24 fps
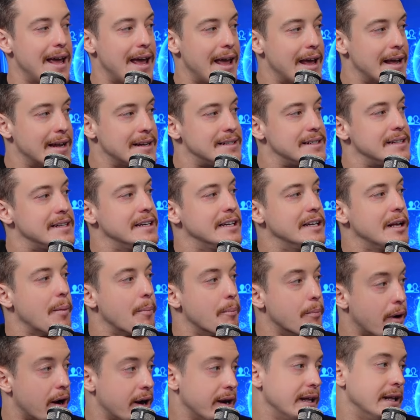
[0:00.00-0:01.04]

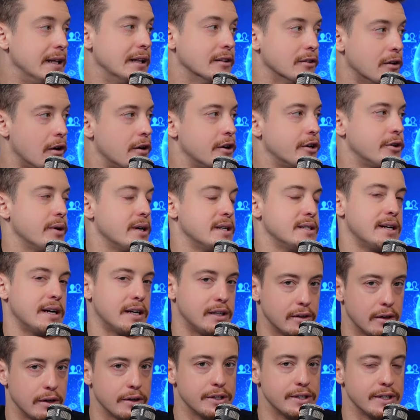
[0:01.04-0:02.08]
anti-money laundering
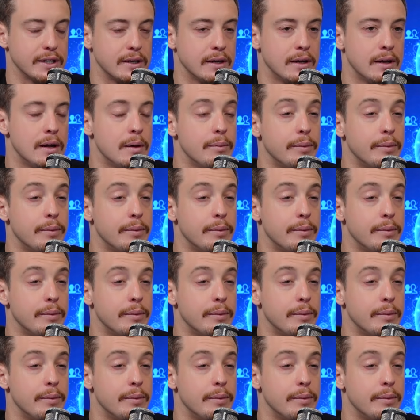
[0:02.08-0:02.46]
technology.